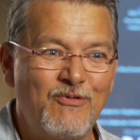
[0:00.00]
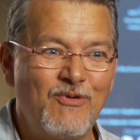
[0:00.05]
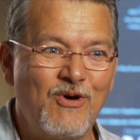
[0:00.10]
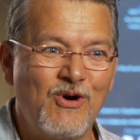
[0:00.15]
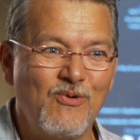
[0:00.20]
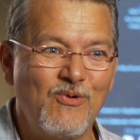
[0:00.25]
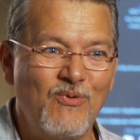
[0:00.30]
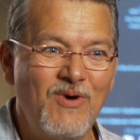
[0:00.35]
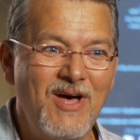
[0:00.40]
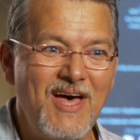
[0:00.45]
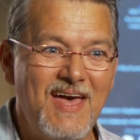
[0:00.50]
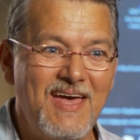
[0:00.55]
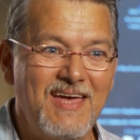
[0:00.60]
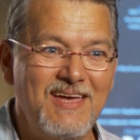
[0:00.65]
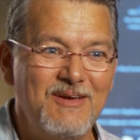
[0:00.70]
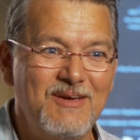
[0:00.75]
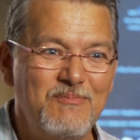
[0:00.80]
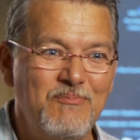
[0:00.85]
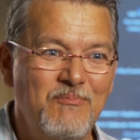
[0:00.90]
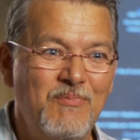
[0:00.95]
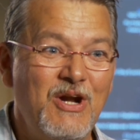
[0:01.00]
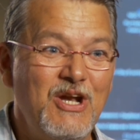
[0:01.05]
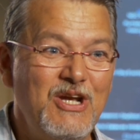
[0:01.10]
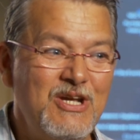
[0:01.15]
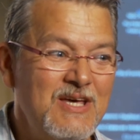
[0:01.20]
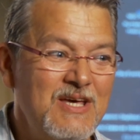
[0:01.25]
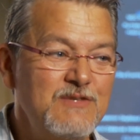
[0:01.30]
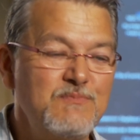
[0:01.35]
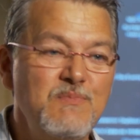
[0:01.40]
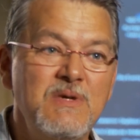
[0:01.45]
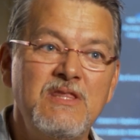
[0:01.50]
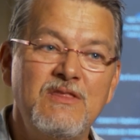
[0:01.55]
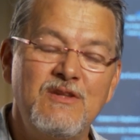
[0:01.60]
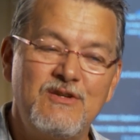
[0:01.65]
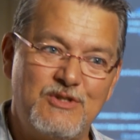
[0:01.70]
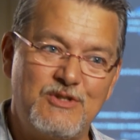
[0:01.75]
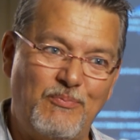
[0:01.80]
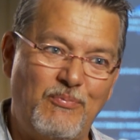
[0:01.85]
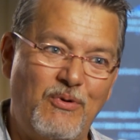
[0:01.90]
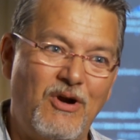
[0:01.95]
a wrong way, but it does mean
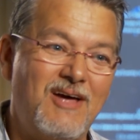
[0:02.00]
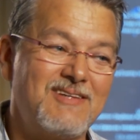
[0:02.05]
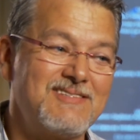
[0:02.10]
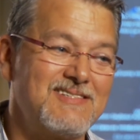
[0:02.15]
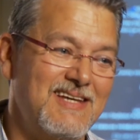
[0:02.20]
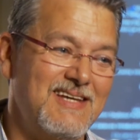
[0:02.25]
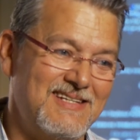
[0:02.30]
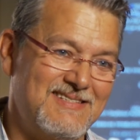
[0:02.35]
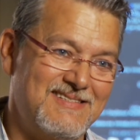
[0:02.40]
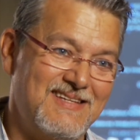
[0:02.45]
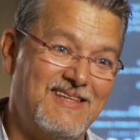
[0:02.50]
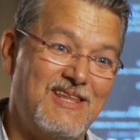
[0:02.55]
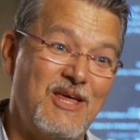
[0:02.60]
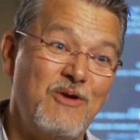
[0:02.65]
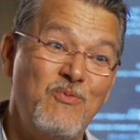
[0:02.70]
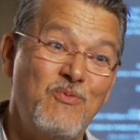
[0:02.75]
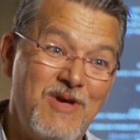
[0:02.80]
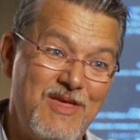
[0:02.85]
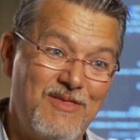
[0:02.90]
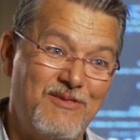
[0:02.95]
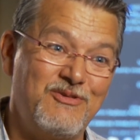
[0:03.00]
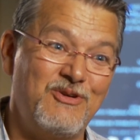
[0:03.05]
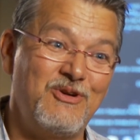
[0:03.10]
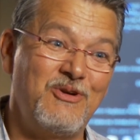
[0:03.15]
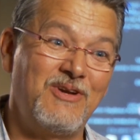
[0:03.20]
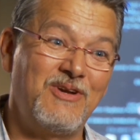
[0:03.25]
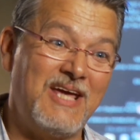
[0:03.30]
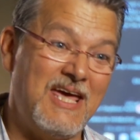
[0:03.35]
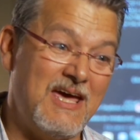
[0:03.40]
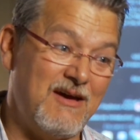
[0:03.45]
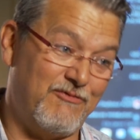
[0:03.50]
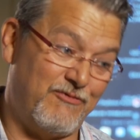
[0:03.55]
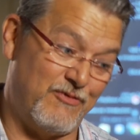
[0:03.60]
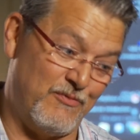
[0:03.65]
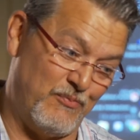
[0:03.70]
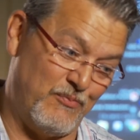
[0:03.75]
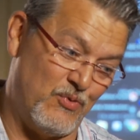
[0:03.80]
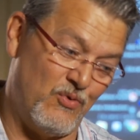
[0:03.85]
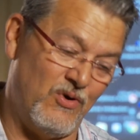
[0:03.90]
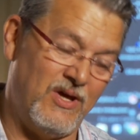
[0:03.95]
there's a process that they went through to get
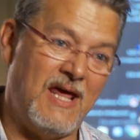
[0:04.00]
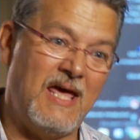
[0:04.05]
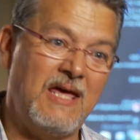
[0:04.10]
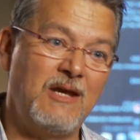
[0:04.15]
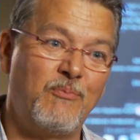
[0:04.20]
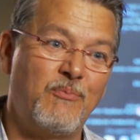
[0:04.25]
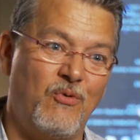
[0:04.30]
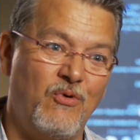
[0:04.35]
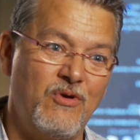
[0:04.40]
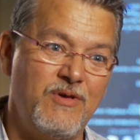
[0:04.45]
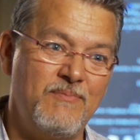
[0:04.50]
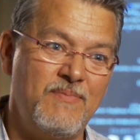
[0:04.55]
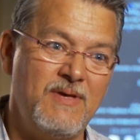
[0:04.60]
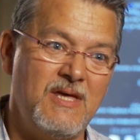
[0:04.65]
from point A to point